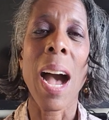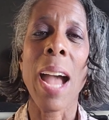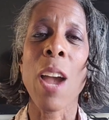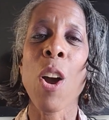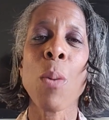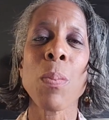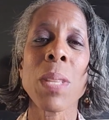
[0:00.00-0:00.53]
I
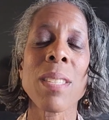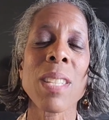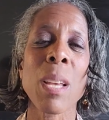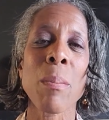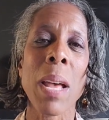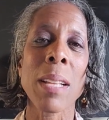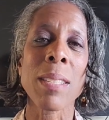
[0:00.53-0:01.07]
hope this
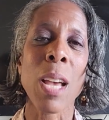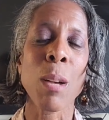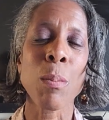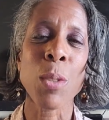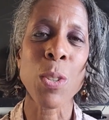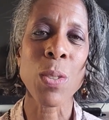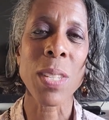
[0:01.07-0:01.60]
tip has
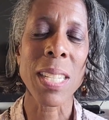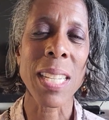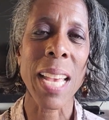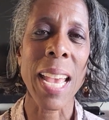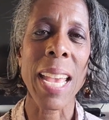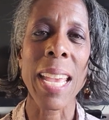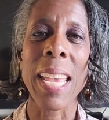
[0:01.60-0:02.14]
helped you
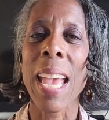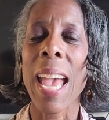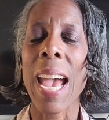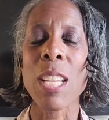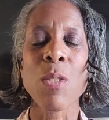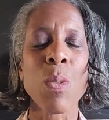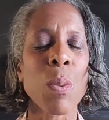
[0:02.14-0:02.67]
today
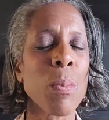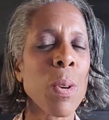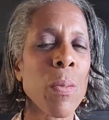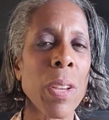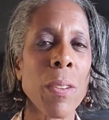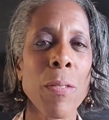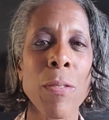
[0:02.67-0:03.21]
as we're
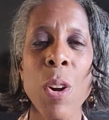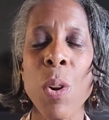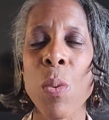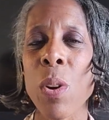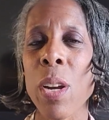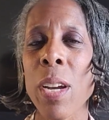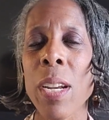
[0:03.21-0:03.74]
moving
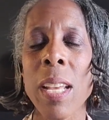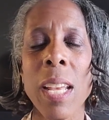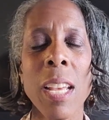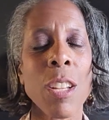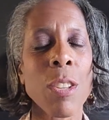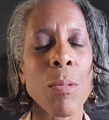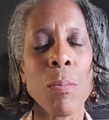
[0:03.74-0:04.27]
forward,
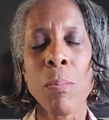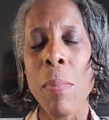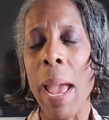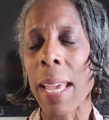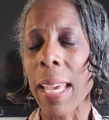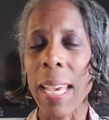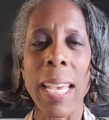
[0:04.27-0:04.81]

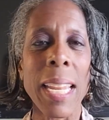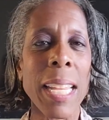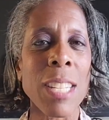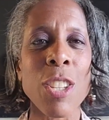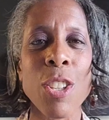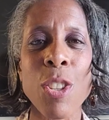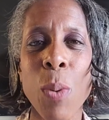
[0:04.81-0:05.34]
making it
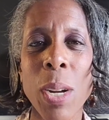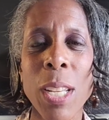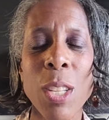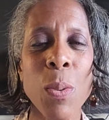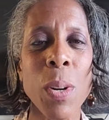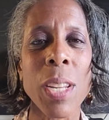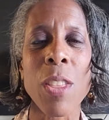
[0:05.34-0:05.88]
into
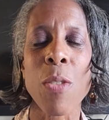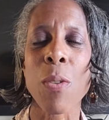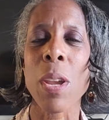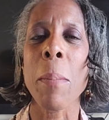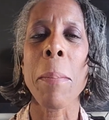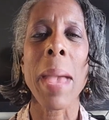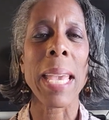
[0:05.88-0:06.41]

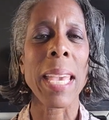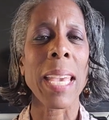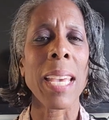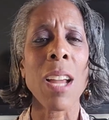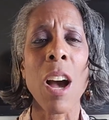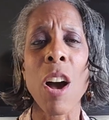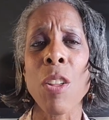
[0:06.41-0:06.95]
2023, making
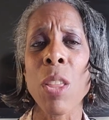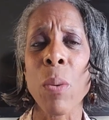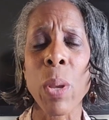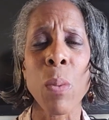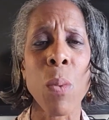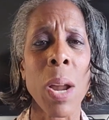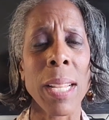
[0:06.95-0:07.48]
it all that
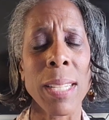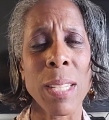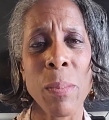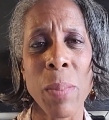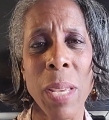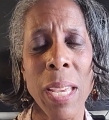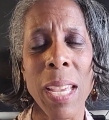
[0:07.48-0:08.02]
we want it to
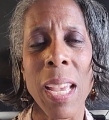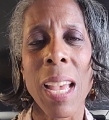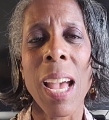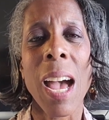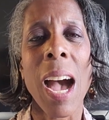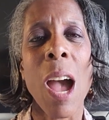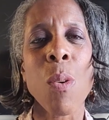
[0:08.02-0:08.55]
be.
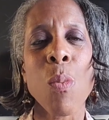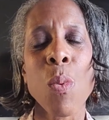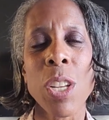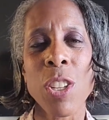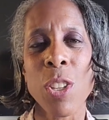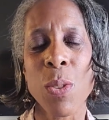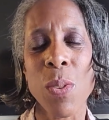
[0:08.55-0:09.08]
I
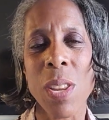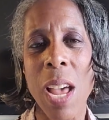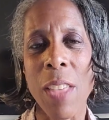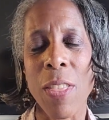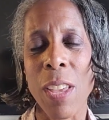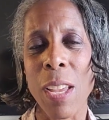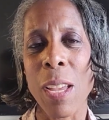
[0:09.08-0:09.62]
wish you
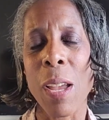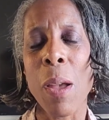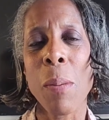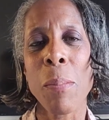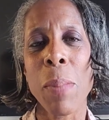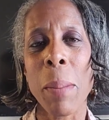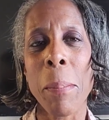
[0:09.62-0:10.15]
nothing
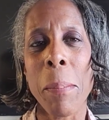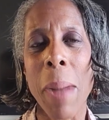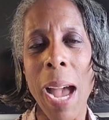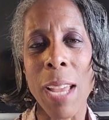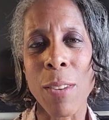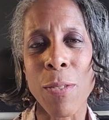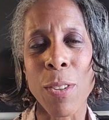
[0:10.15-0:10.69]
but
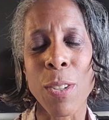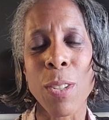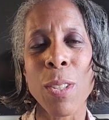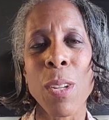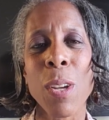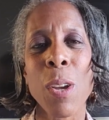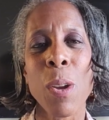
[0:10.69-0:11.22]

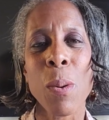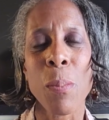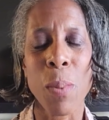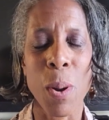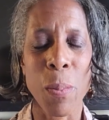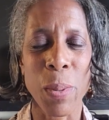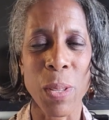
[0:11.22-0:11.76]
mindful,
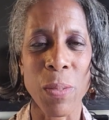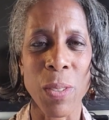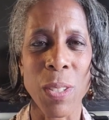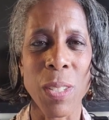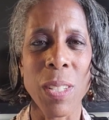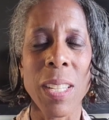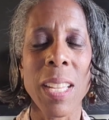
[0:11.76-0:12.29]

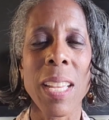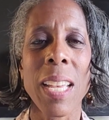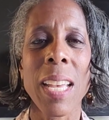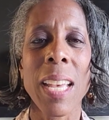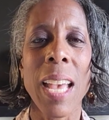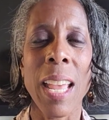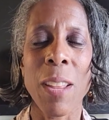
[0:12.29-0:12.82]
purposeful,
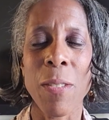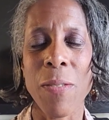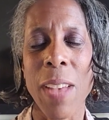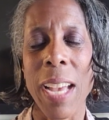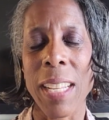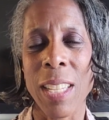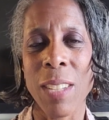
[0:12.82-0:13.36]
and
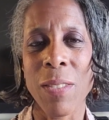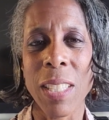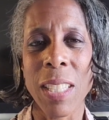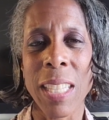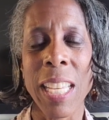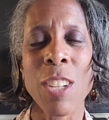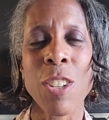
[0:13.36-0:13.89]
effective
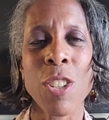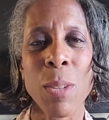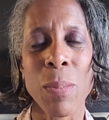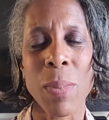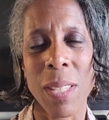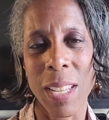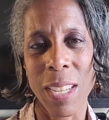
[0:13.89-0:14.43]

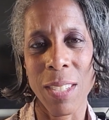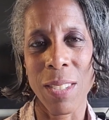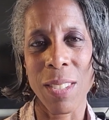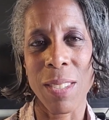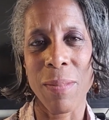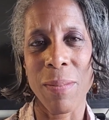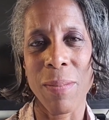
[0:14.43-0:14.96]
leadership
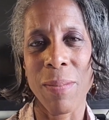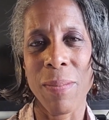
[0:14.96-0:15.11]
skills.